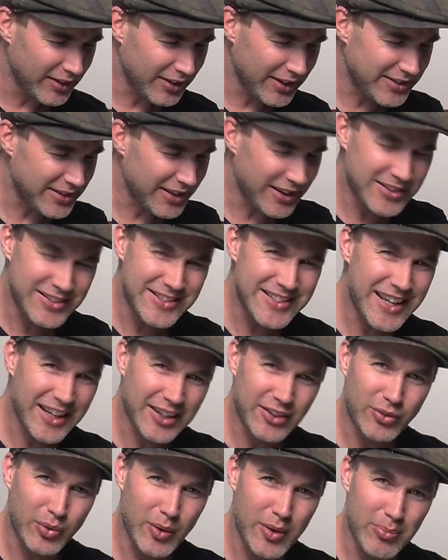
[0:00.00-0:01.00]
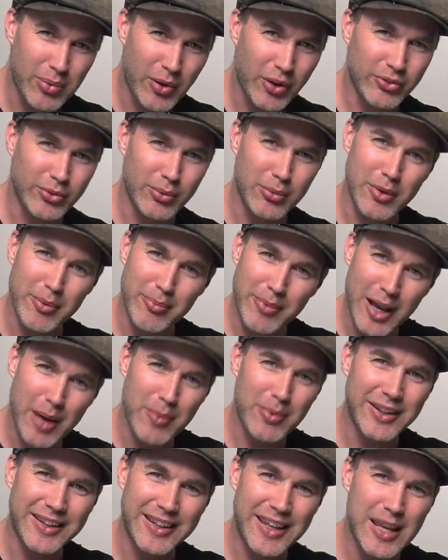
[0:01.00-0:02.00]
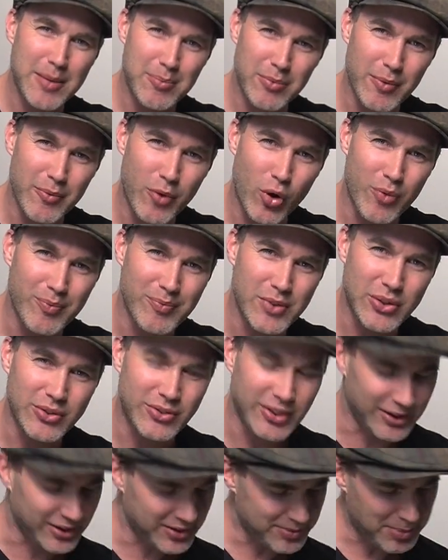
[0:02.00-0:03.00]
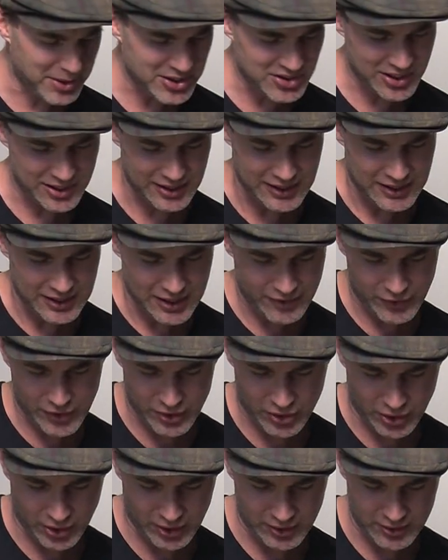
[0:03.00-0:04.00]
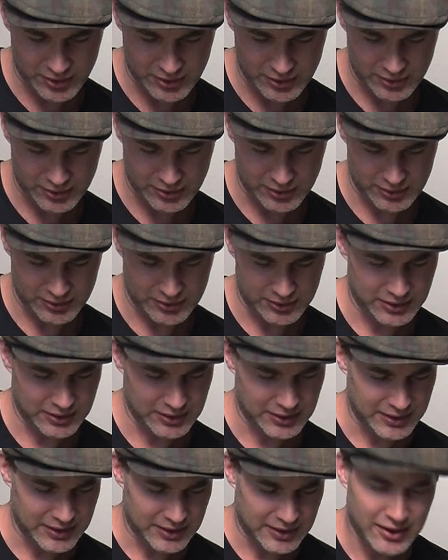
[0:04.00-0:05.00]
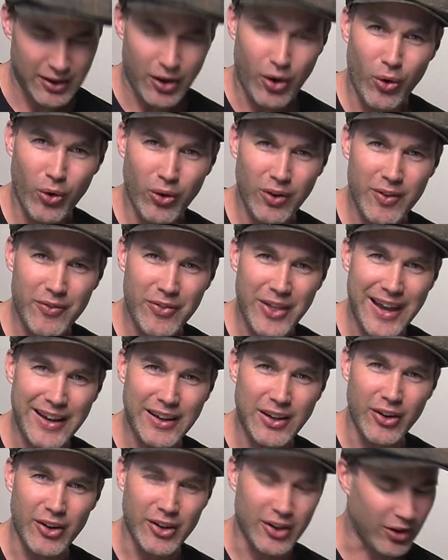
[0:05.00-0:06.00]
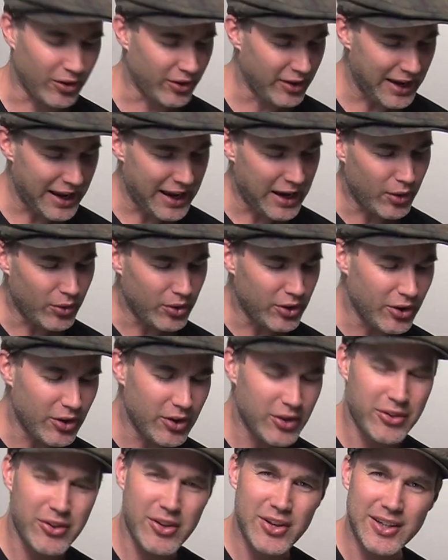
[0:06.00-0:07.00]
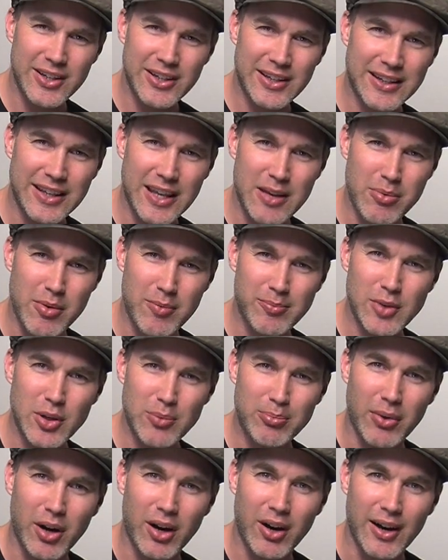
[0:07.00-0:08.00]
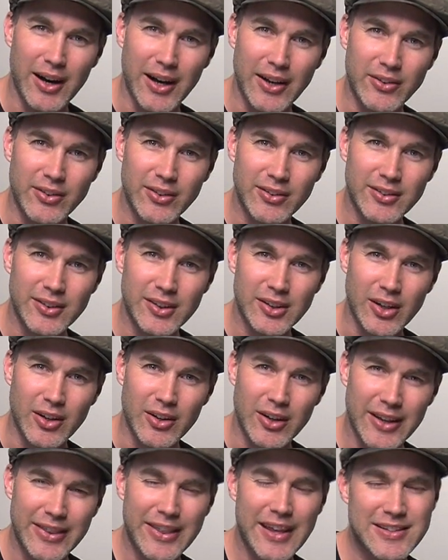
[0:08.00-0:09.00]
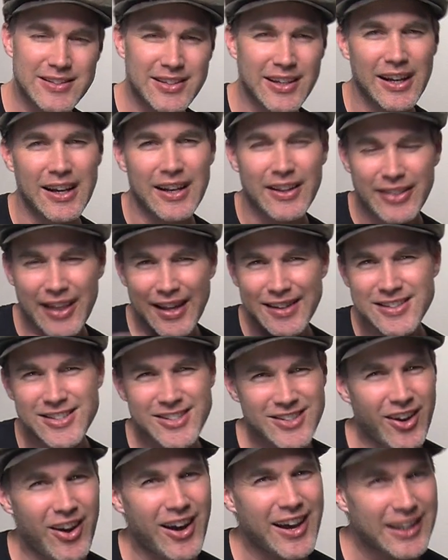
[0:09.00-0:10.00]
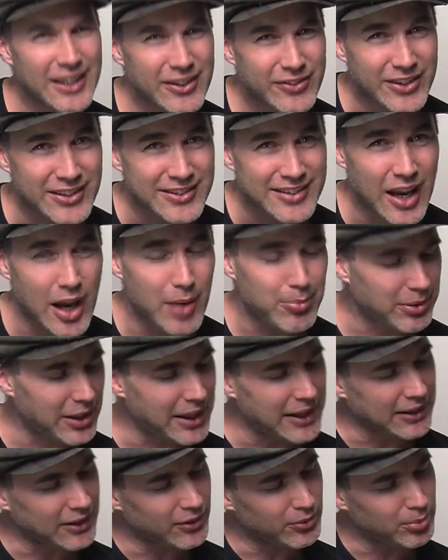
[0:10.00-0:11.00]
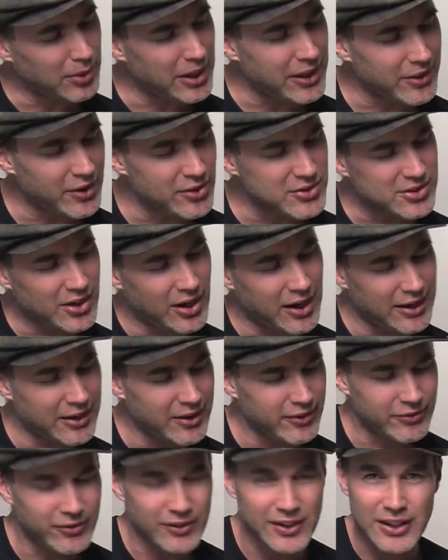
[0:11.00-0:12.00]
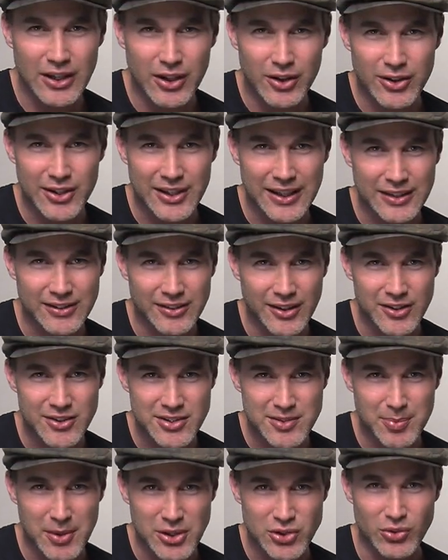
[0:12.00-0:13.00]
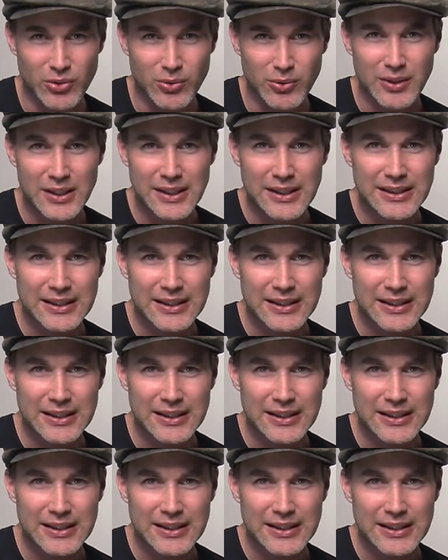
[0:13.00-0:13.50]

it's next to impossible to be able to keep them all muted, especially if you've got all of that going on. How on earth are you going to keep a mute behind? You know, and that's, that style of guitar playing is where those kind of, you know, you get those special